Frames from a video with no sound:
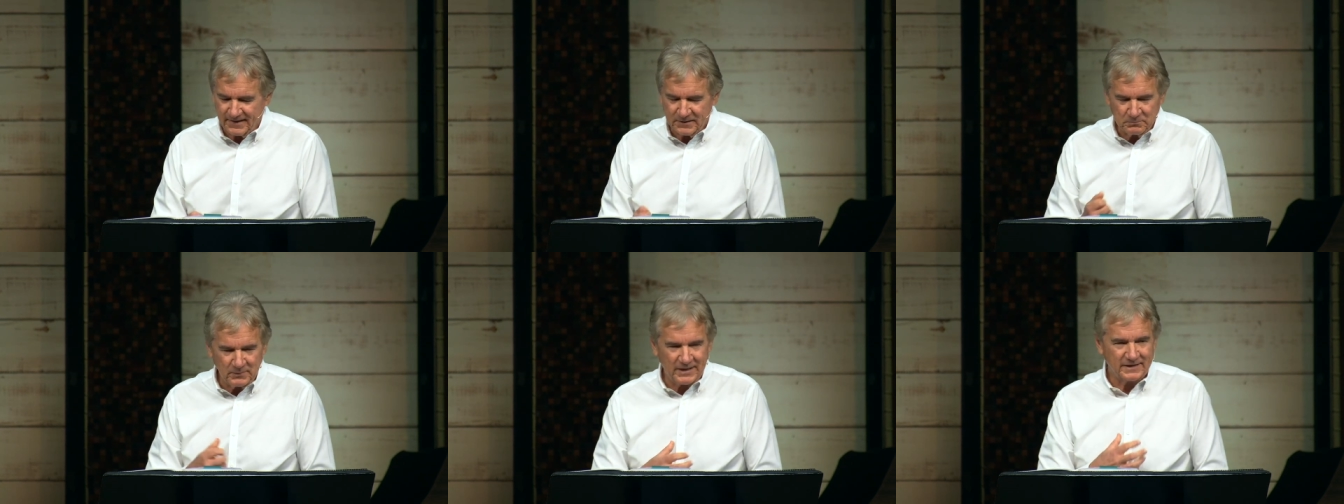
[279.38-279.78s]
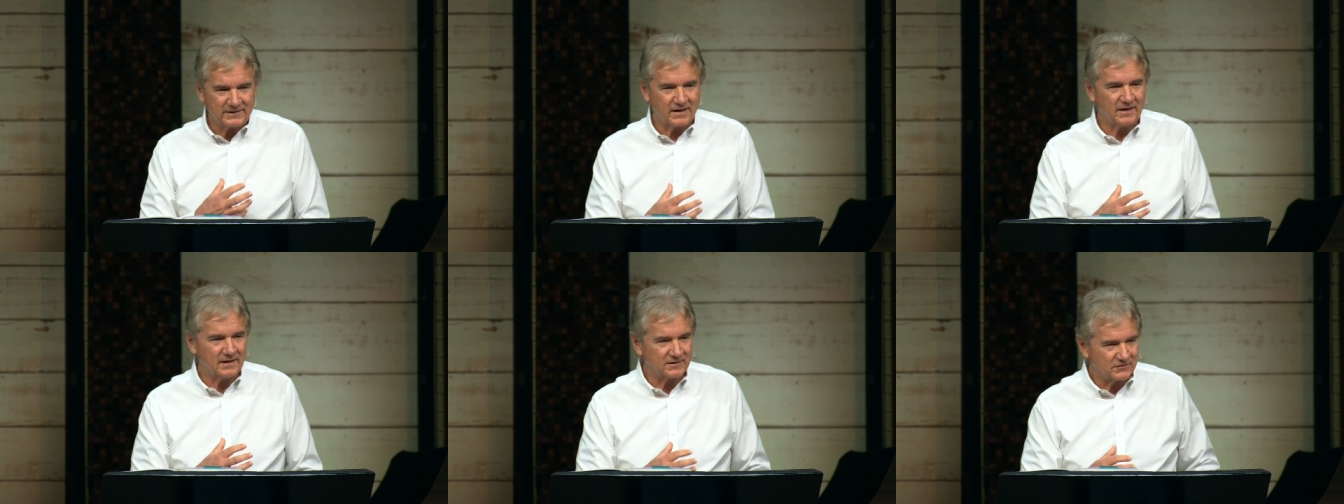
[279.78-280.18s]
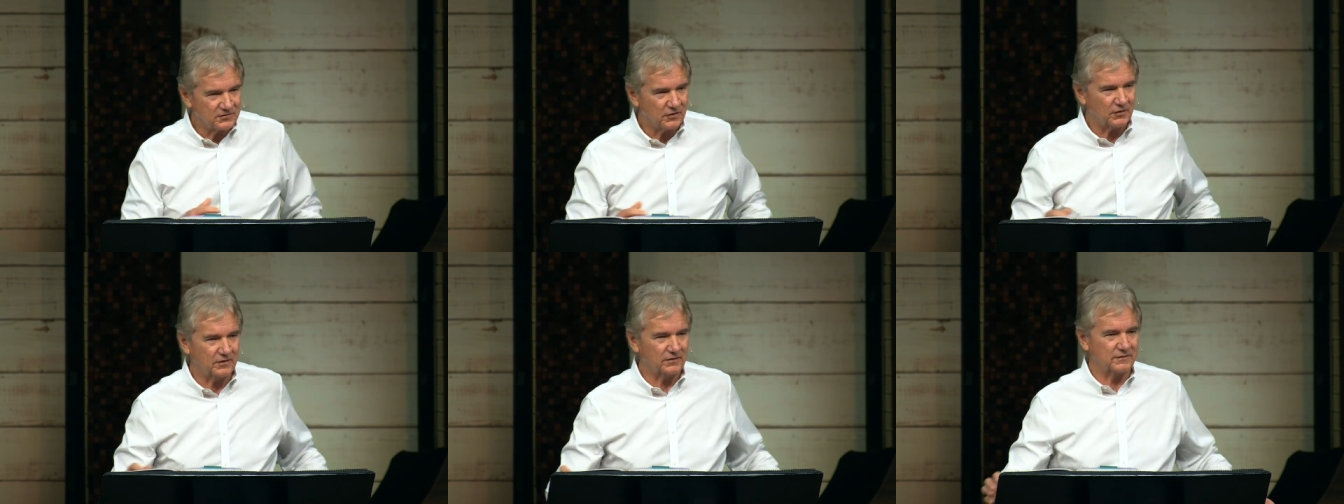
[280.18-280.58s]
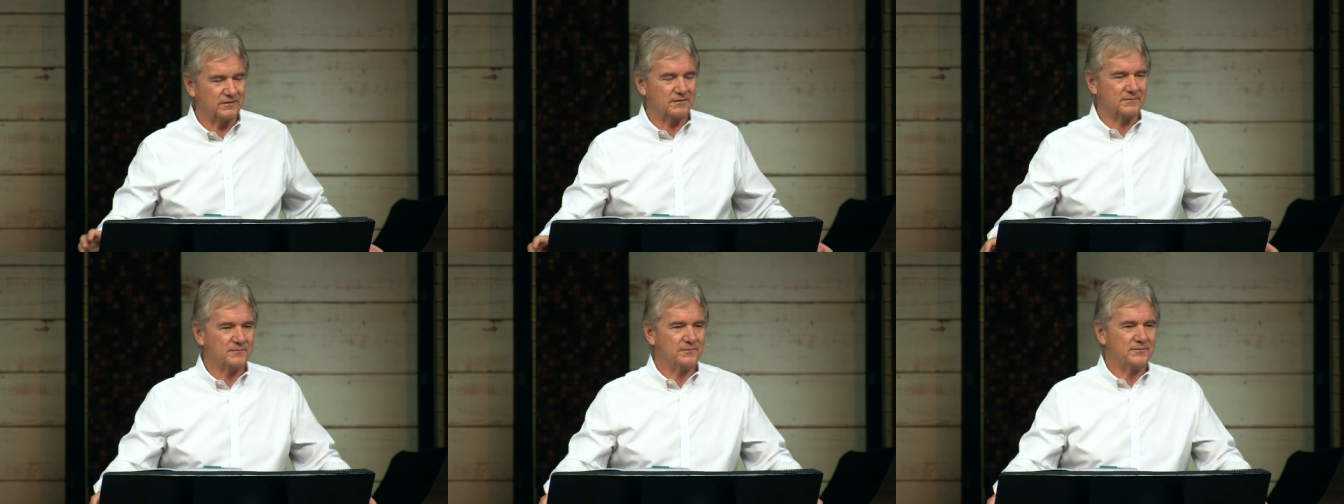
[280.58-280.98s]
in mankind's
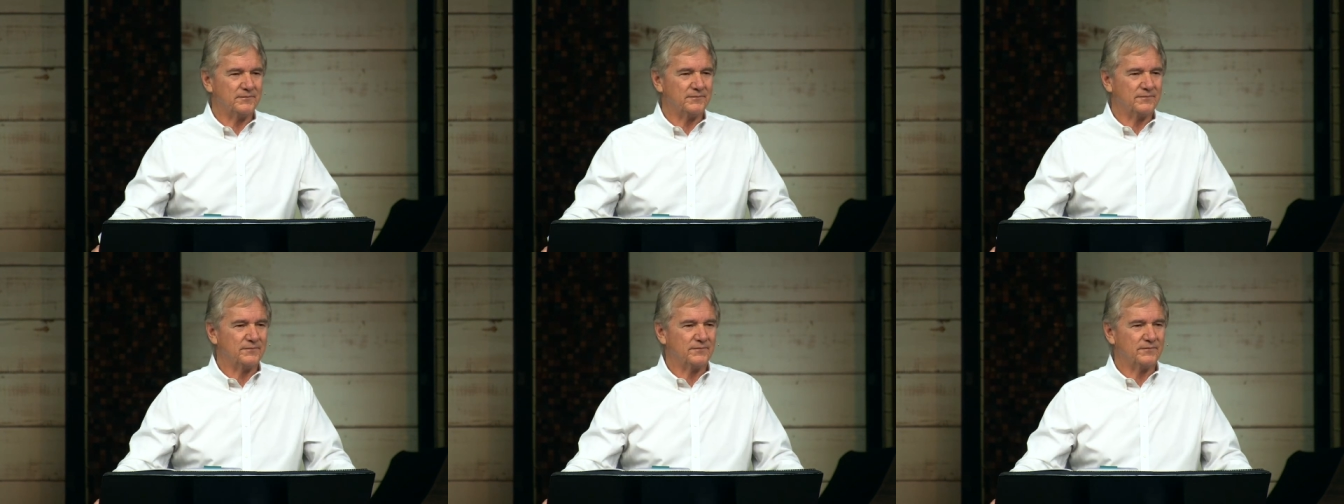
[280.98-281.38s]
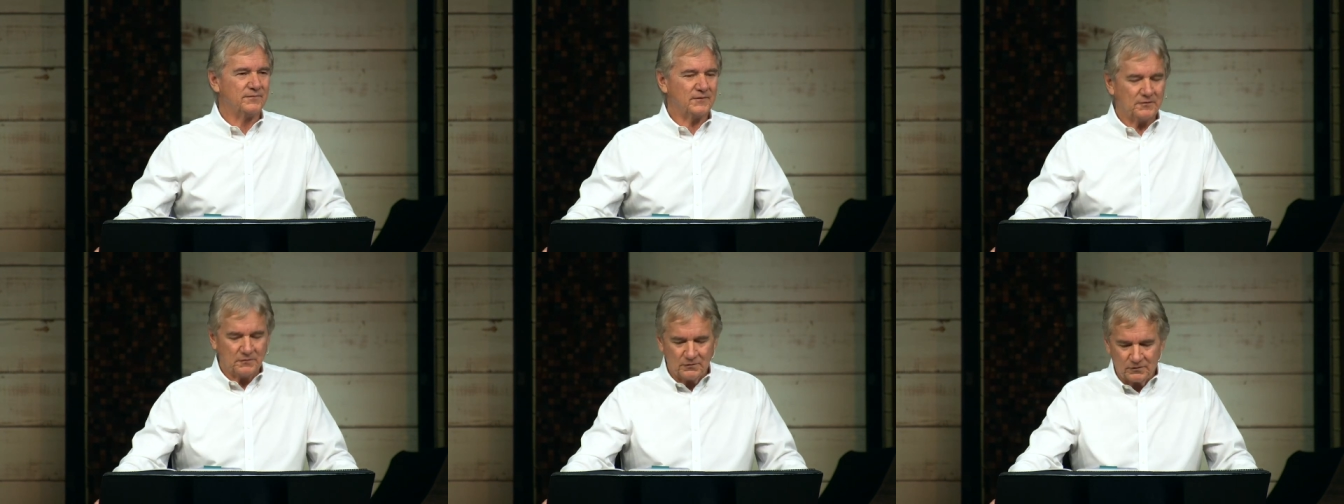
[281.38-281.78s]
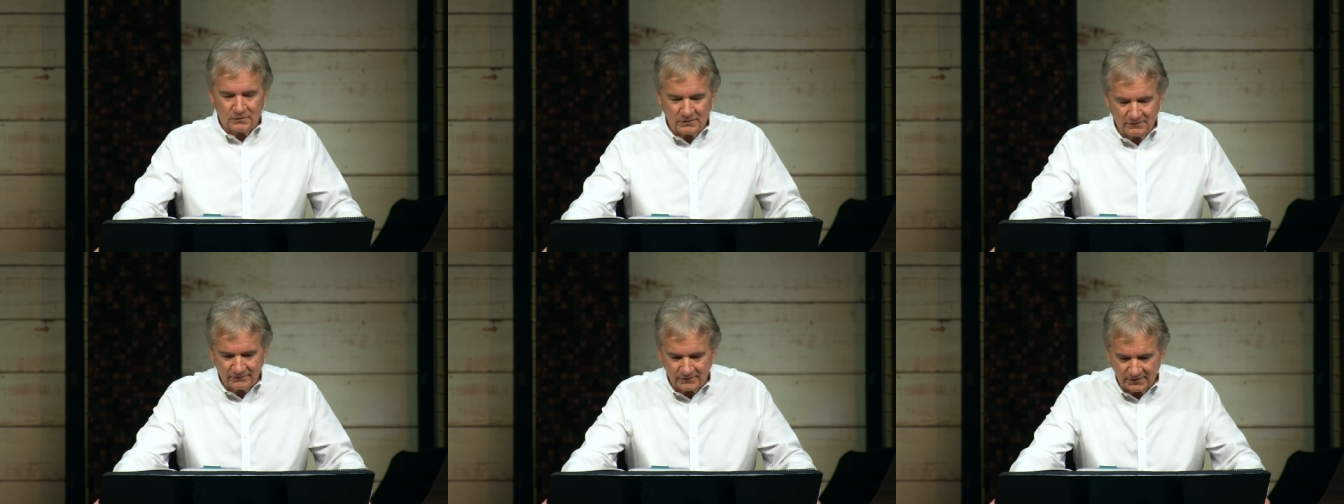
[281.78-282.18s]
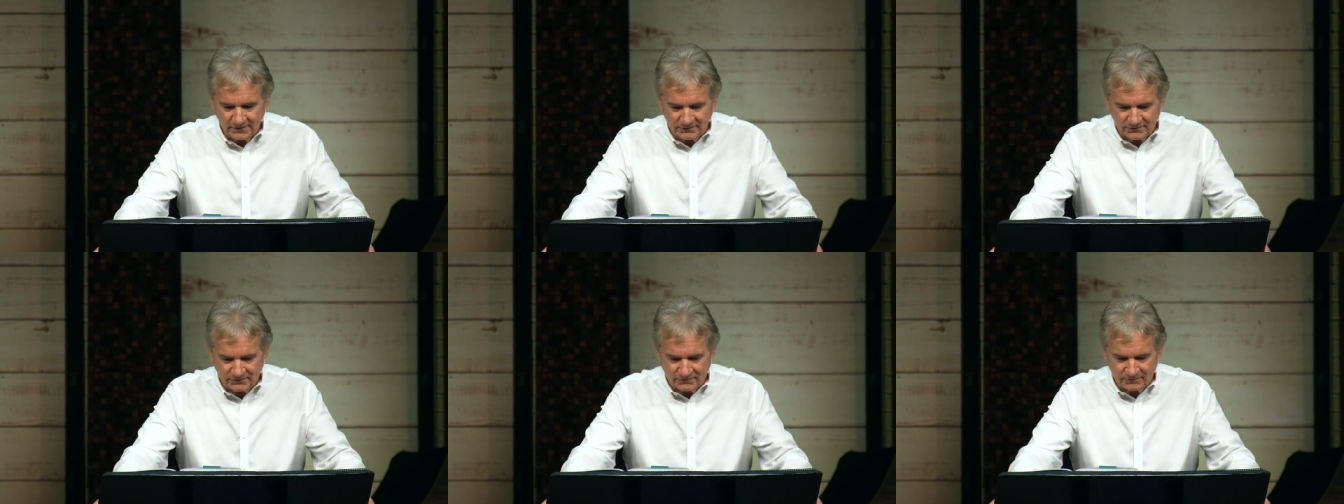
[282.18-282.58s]
heart. That all of
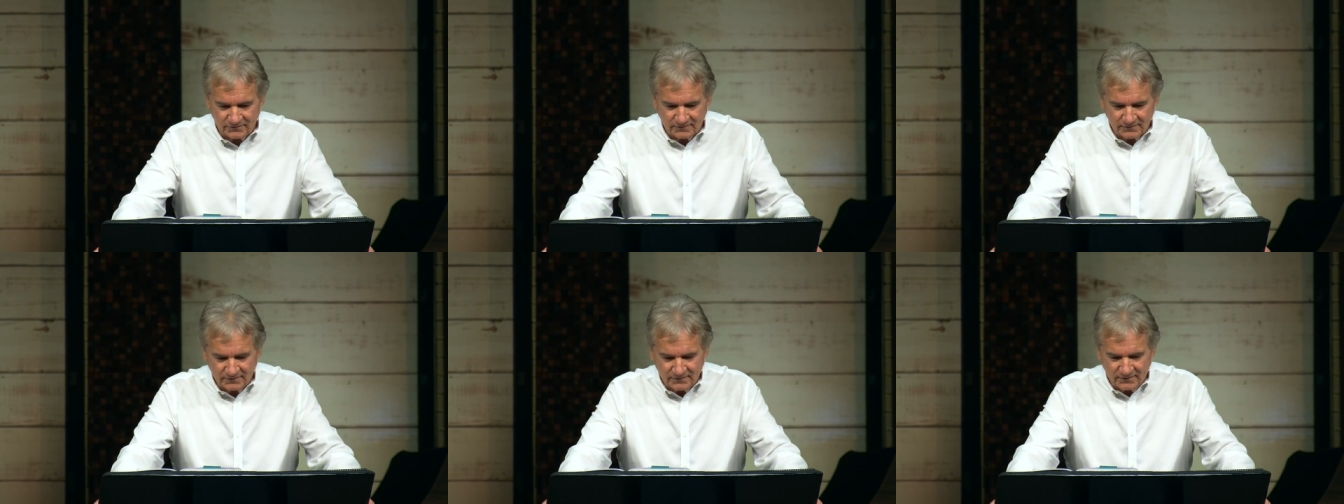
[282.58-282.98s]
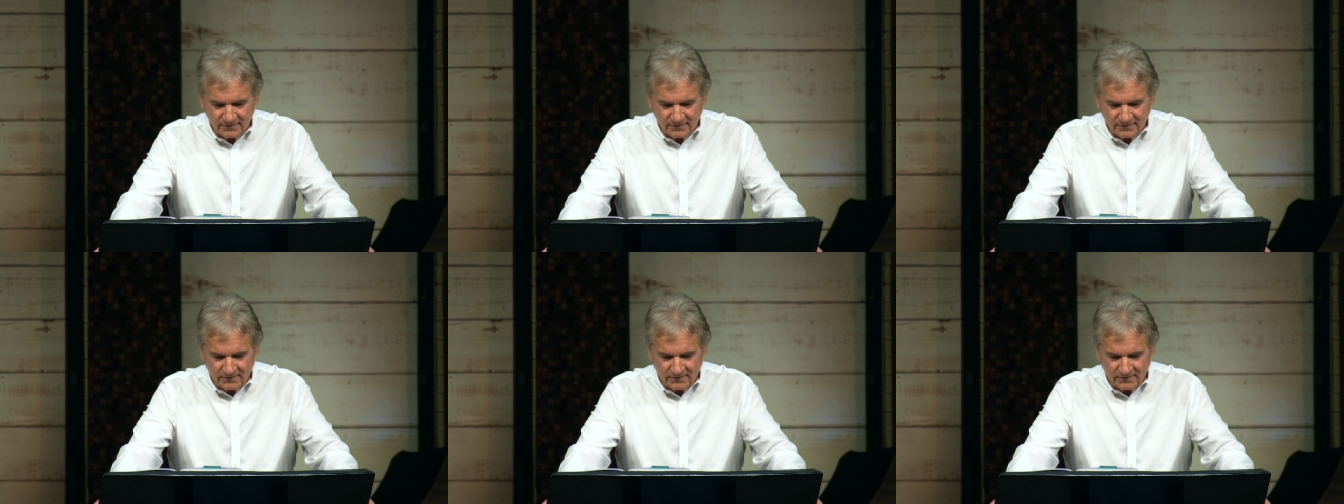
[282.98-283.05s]
us